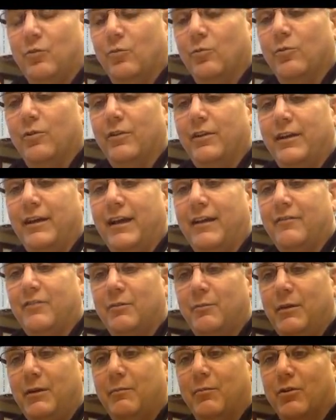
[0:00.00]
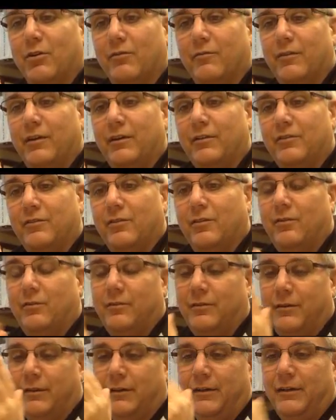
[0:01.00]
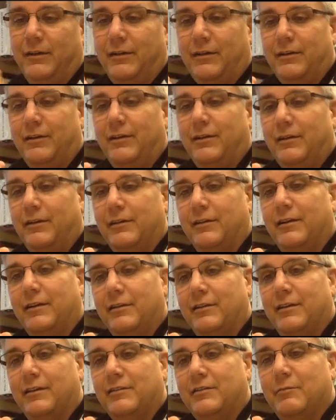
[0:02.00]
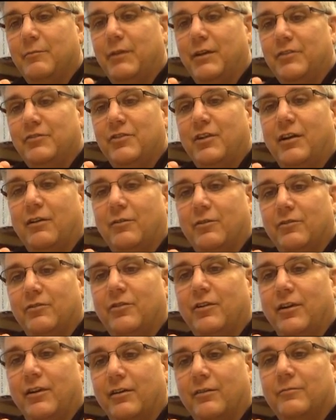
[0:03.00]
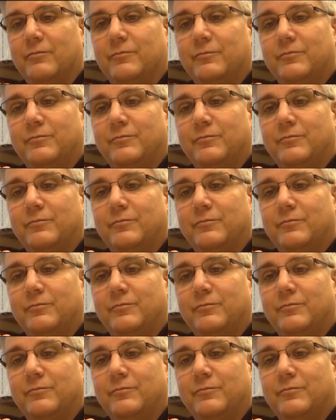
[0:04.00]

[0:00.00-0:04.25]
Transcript: you really have to be perfect. So uh, that, that's a big challenge there.